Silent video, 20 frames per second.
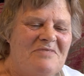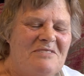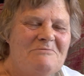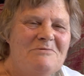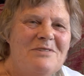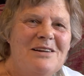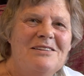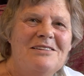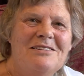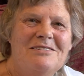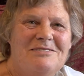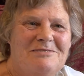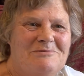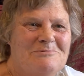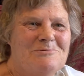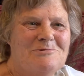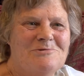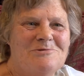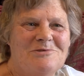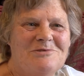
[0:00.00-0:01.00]
when the
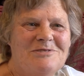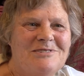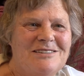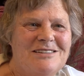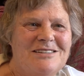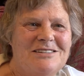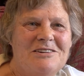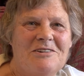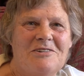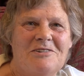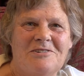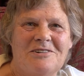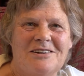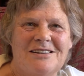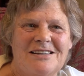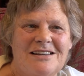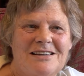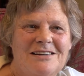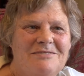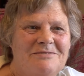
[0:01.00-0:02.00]
war
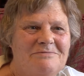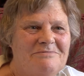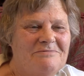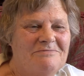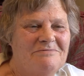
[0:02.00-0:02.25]
started,